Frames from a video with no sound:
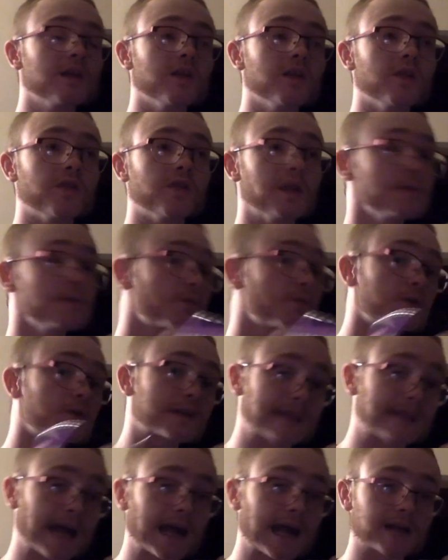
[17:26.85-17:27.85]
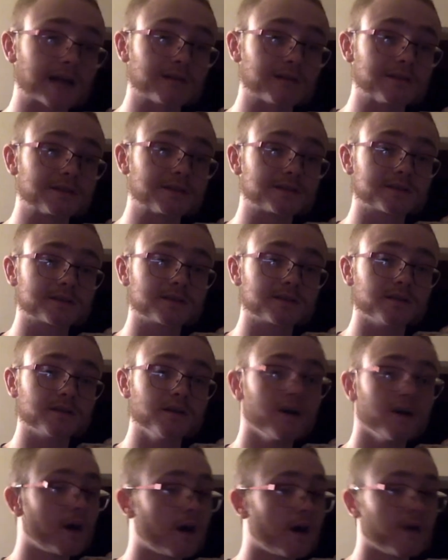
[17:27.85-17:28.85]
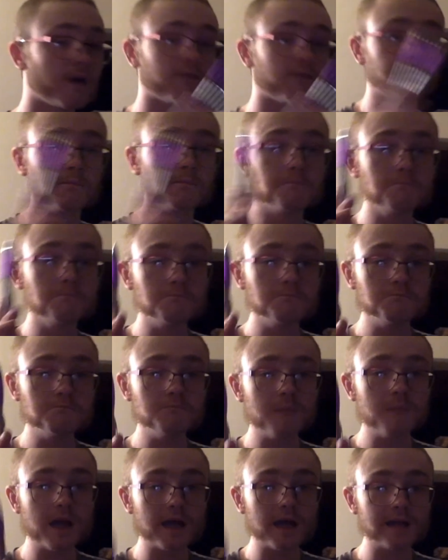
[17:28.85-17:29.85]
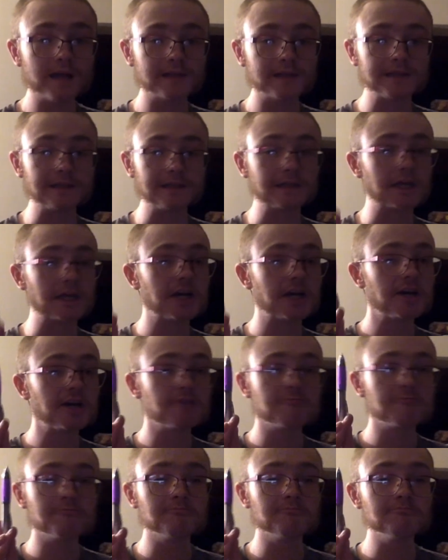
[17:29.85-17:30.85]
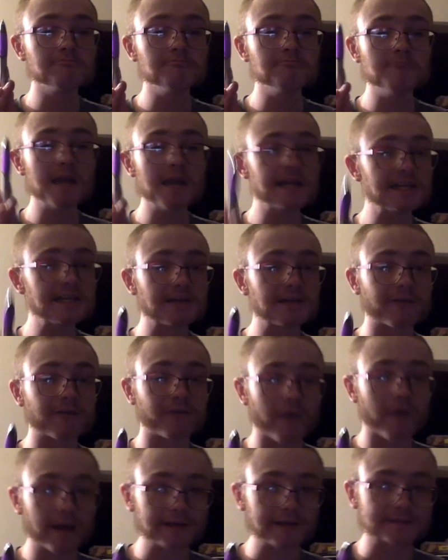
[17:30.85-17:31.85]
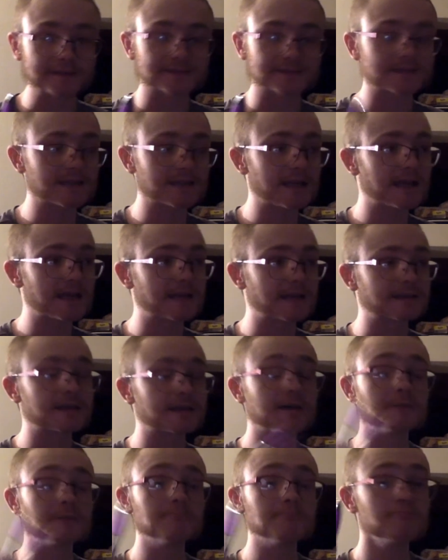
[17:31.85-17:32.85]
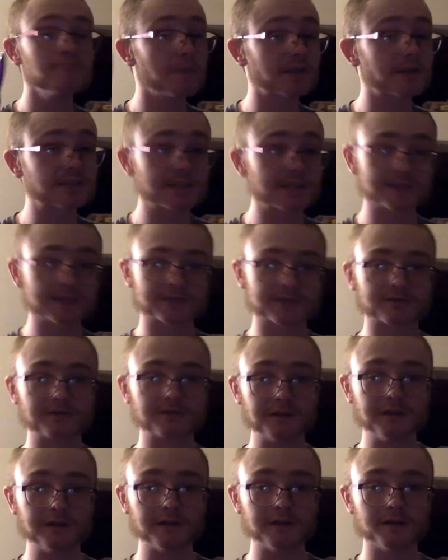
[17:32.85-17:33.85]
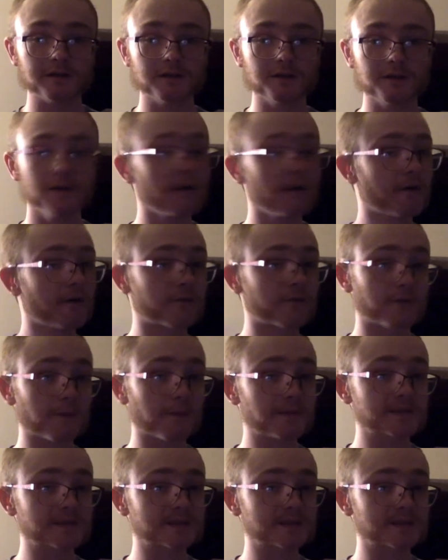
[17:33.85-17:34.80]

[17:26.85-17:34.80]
they were a catalyst of many, many events and much history from this